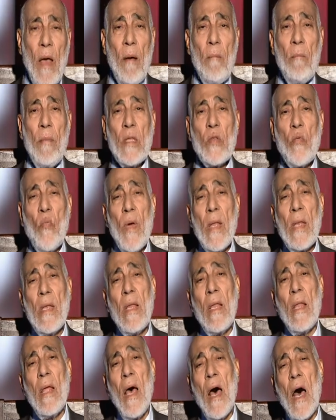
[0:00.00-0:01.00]
But
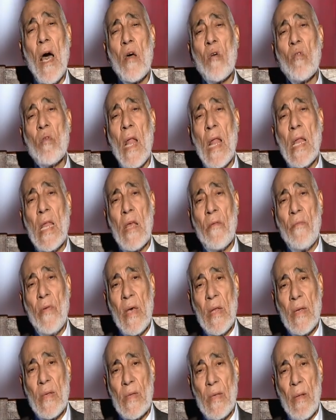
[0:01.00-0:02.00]
when a Quranic
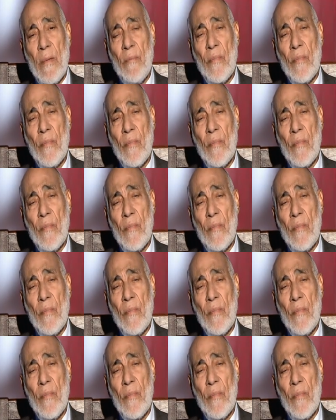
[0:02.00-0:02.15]
verse